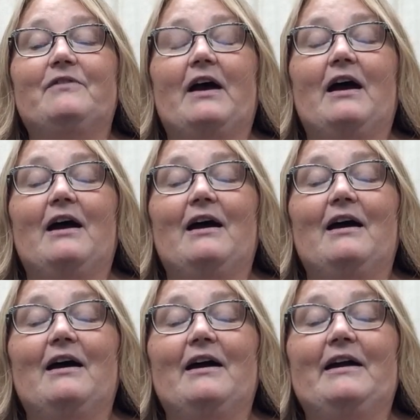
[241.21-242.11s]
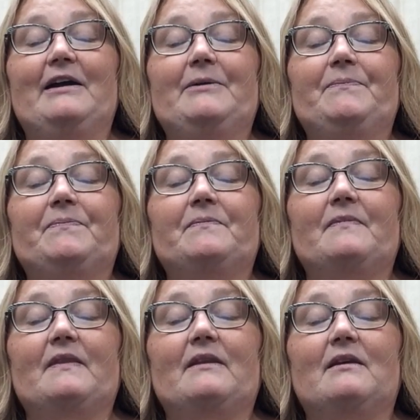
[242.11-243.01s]
Uh,
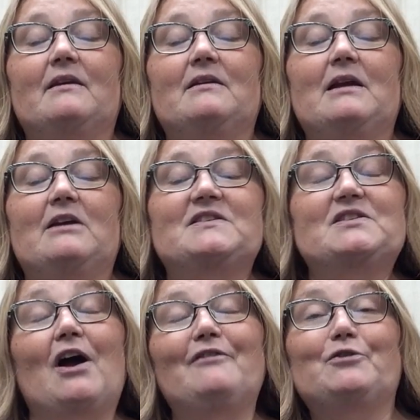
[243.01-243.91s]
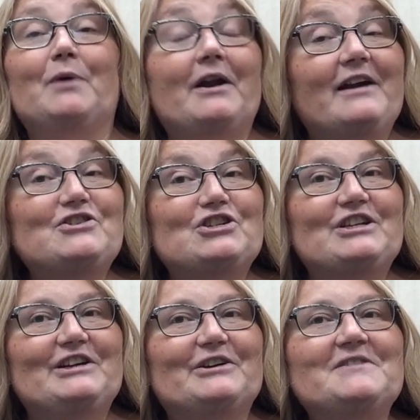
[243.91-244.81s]
software
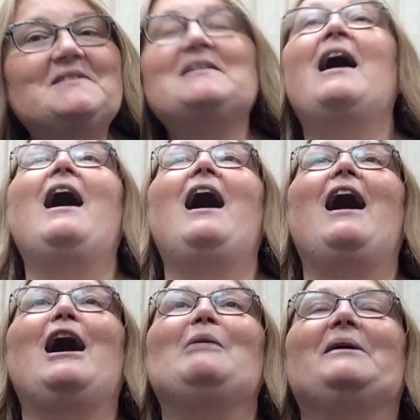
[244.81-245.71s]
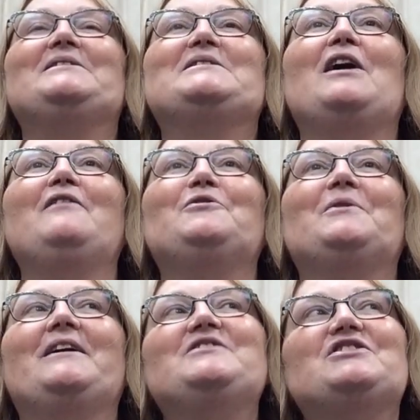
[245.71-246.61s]
engineers. Um, and
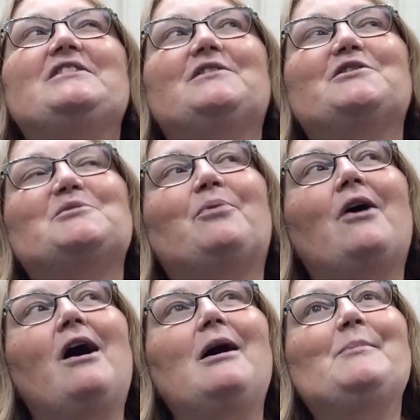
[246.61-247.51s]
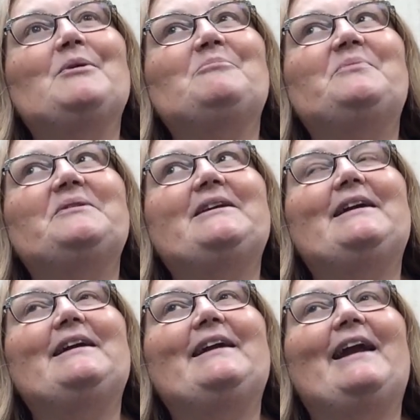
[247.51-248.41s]
software engineers
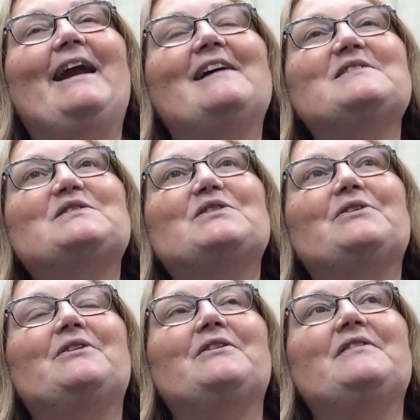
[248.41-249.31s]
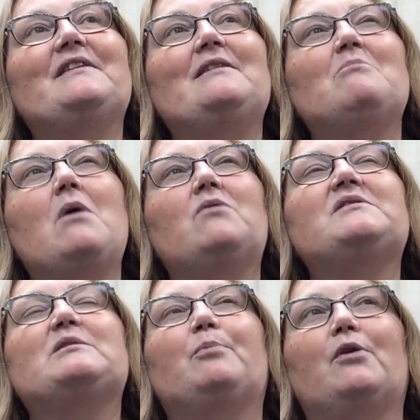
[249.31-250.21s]
probably answer the
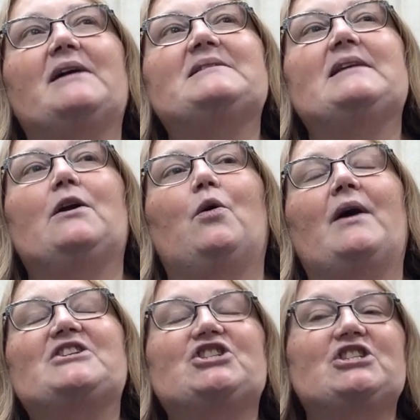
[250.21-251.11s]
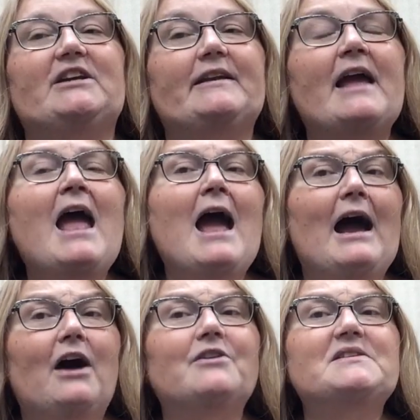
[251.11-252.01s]
most pressing question
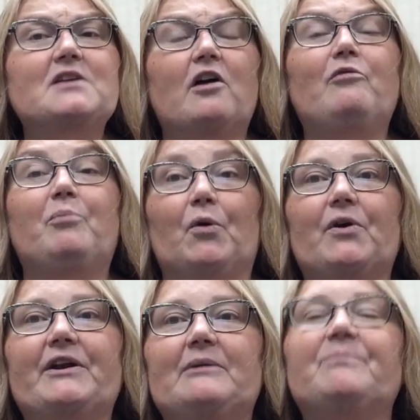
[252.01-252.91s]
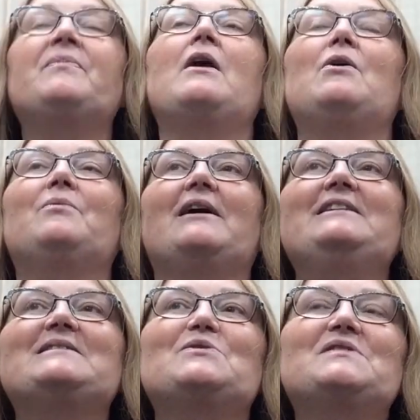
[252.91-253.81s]
how to solve boredom.
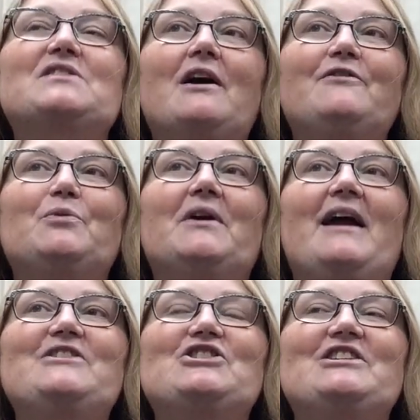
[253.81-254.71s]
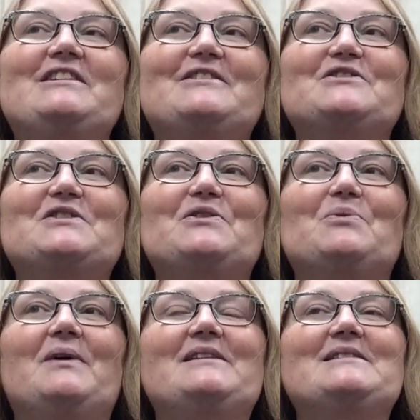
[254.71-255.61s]
Right? So, software engineers are the
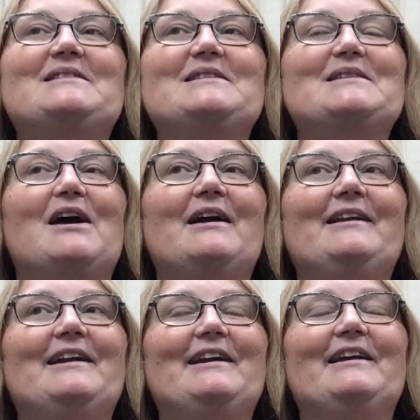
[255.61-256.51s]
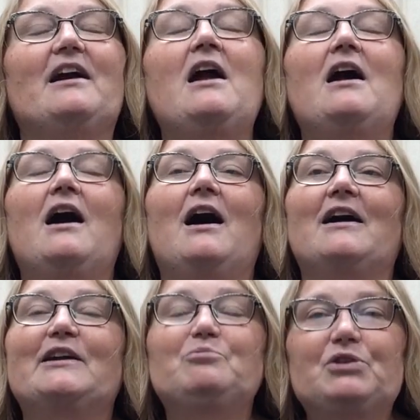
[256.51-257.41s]
ones designing uh,
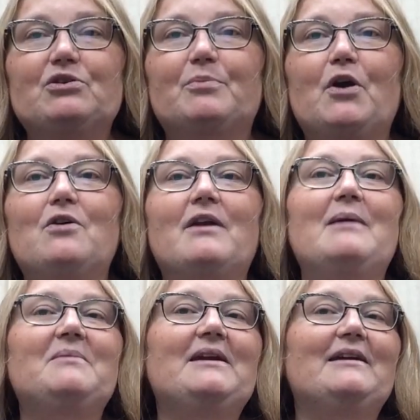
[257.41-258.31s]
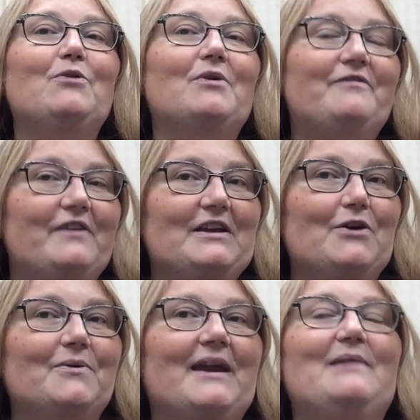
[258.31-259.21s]
computer programming or
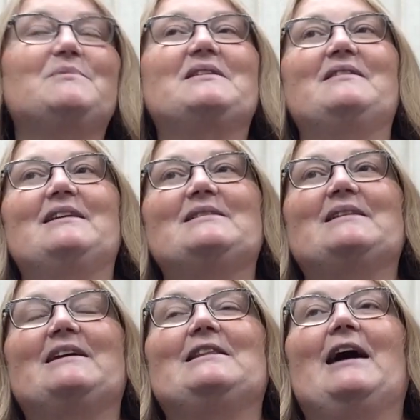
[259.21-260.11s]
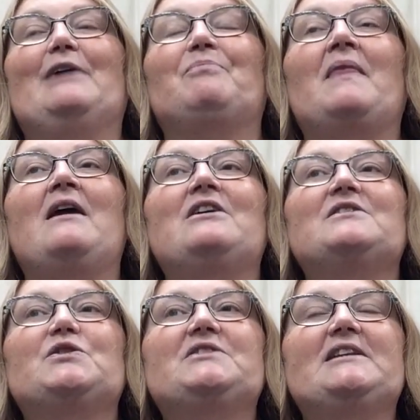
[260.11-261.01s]
video games and things like that.
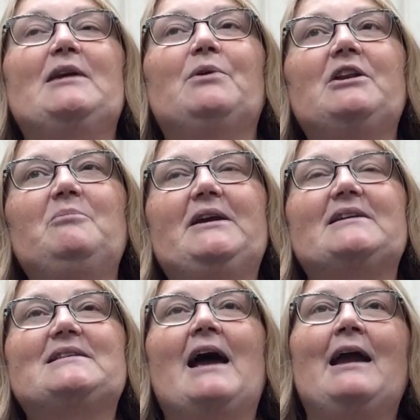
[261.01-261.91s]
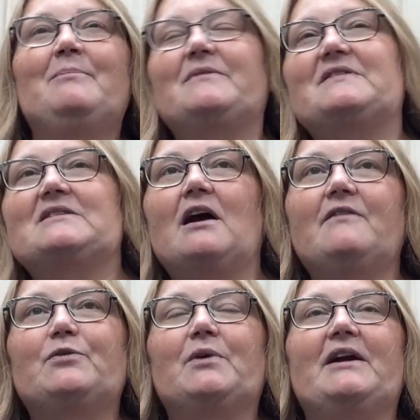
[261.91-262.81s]
So, today we're going to be a type of
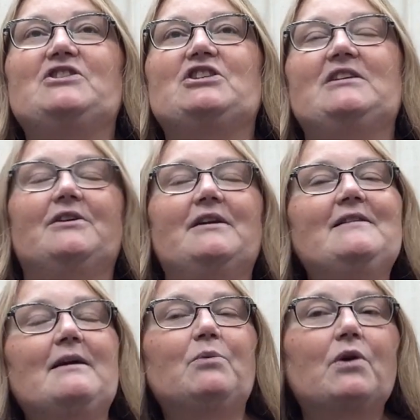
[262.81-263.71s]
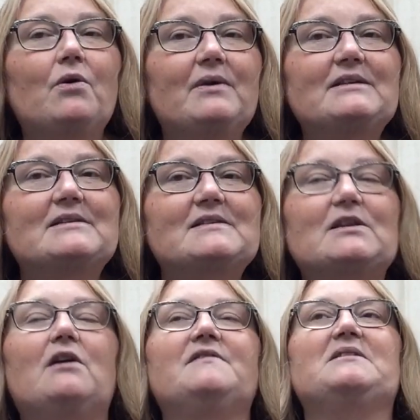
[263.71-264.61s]
software engineer in that we're going to
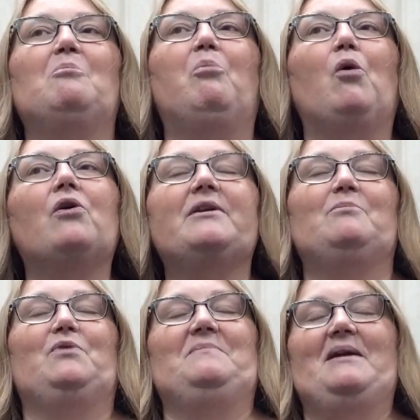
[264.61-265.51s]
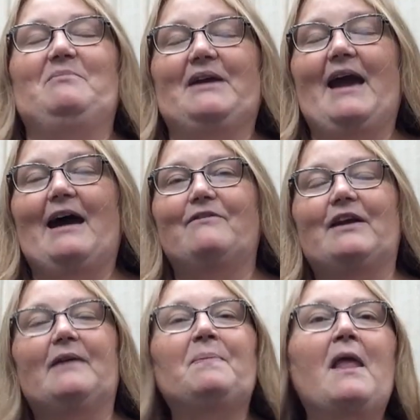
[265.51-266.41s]
solve some boredom we may be
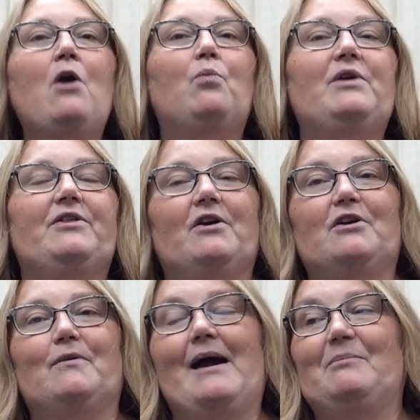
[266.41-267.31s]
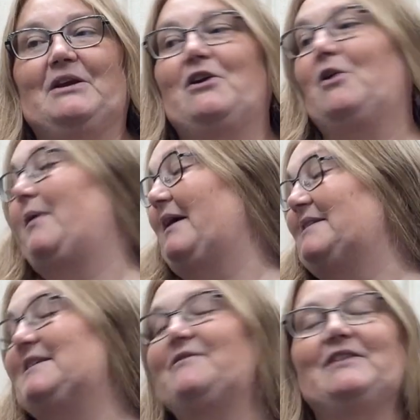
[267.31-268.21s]
having with our grab and go
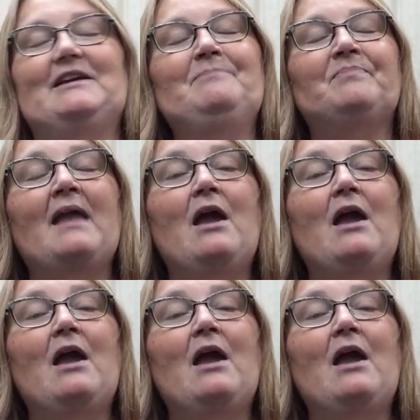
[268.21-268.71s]
activity.